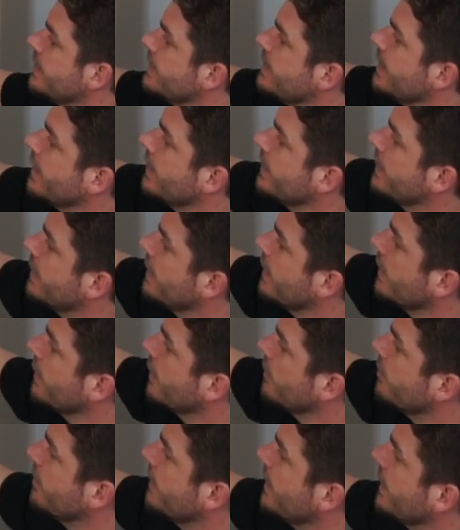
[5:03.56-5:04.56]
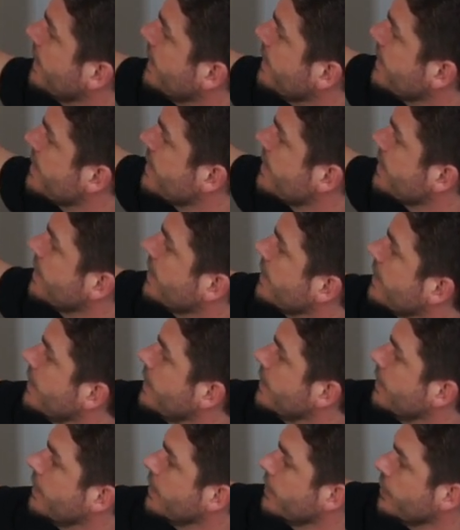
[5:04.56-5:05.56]
Derek cannot play this
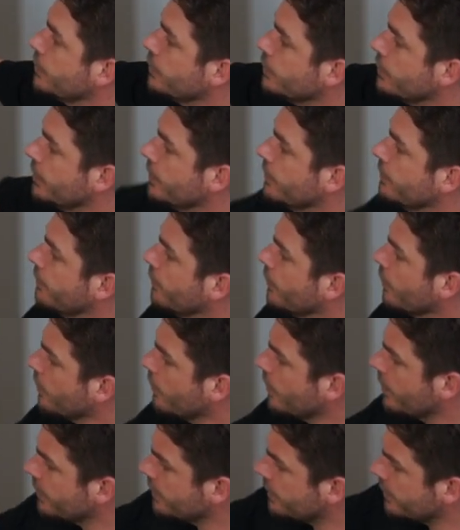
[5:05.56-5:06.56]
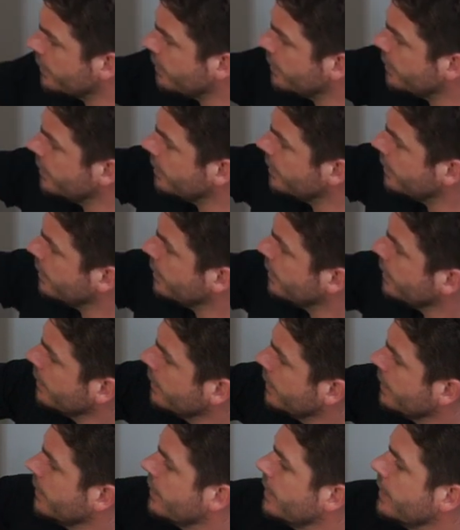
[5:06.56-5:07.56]
union forward.
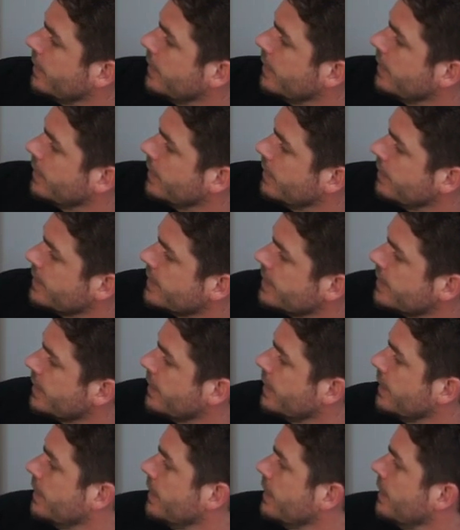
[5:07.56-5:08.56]
Let me see.